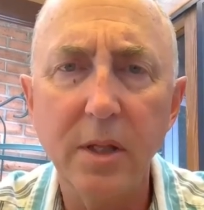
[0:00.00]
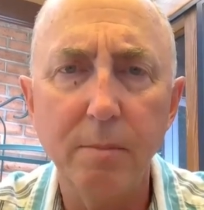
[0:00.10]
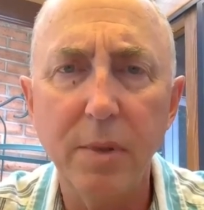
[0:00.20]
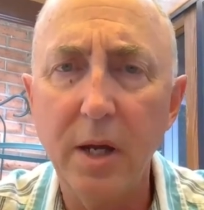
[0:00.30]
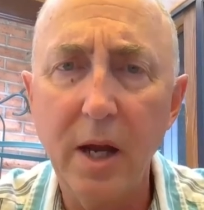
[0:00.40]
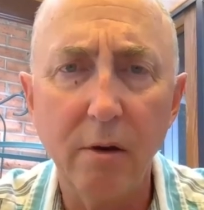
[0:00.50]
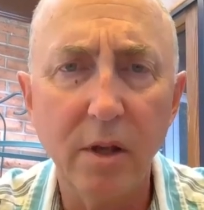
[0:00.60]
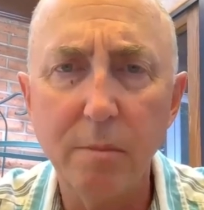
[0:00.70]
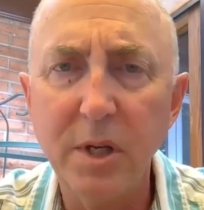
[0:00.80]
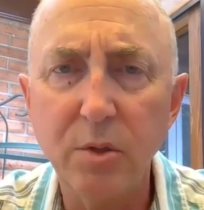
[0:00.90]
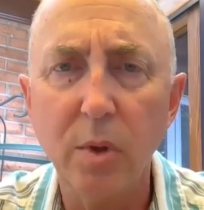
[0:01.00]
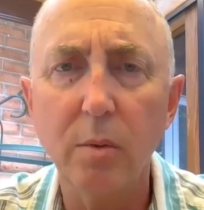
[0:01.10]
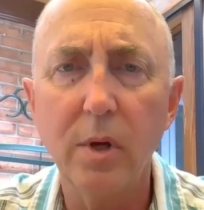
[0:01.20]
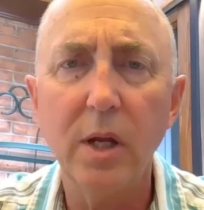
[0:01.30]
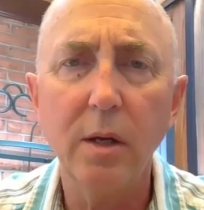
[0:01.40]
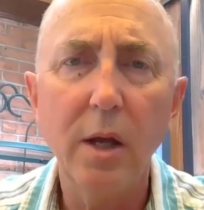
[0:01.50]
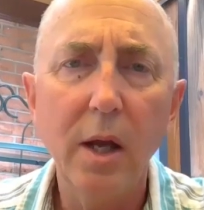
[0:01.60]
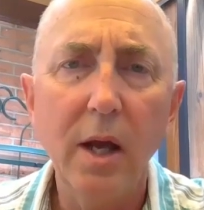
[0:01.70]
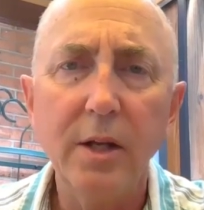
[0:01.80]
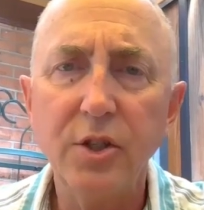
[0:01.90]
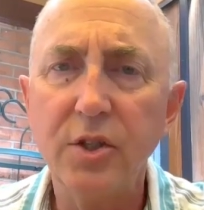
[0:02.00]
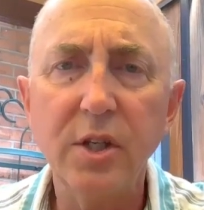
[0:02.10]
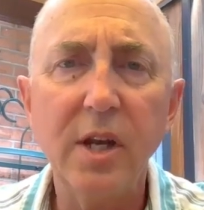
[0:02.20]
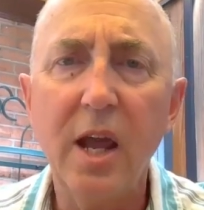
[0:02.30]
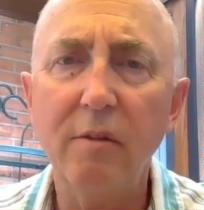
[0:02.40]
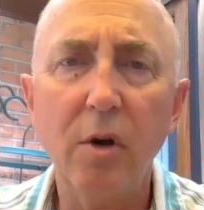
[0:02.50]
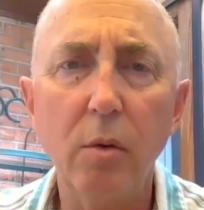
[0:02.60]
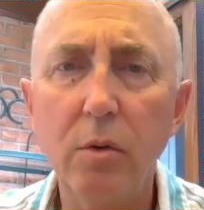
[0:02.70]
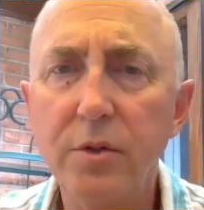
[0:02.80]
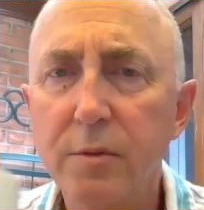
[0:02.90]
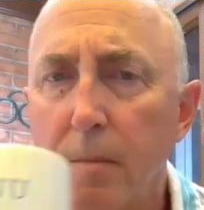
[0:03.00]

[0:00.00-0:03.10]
The area of the beach we were in just didn't have holes.